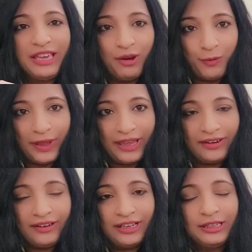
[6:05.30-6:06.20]
Be
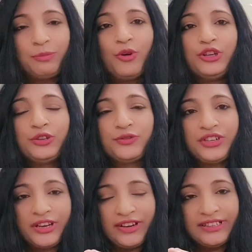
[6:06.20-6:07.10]
aware. The point of
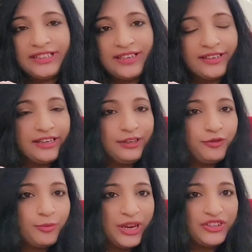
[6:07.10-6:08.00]
sharing this little
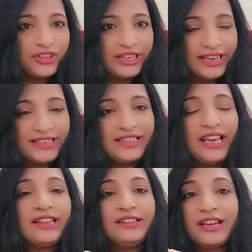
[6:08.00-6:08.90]
information is
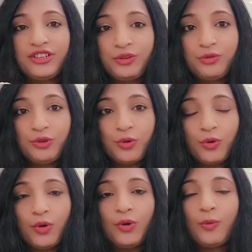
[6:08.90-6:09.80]
that you
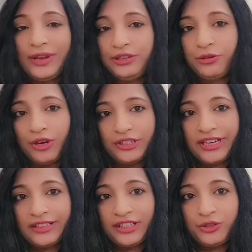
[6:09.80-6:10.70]
know when to
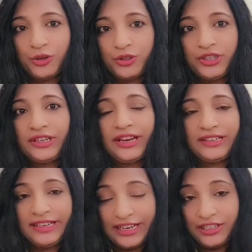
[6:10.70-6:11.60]
contact the doctor
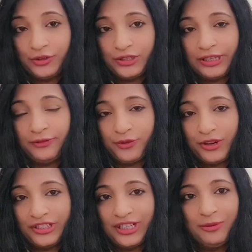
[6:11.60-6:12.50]
and get yourself
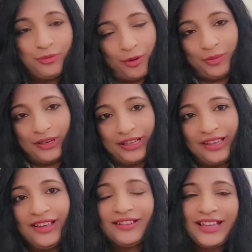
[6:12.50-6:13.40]
treated
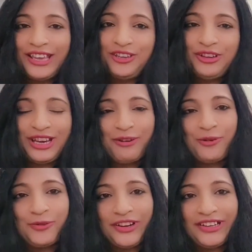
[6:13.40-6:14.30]
properly. Thank you and
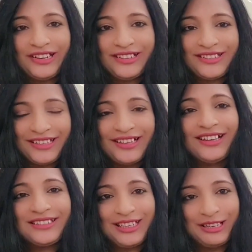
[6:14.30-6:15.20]
have a very nice day.
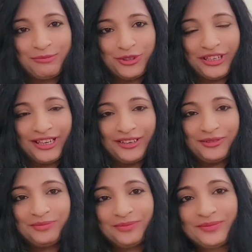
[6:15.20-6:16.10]
Assalamu
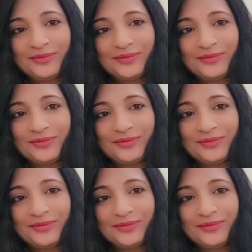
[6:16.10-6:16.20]
alaikum.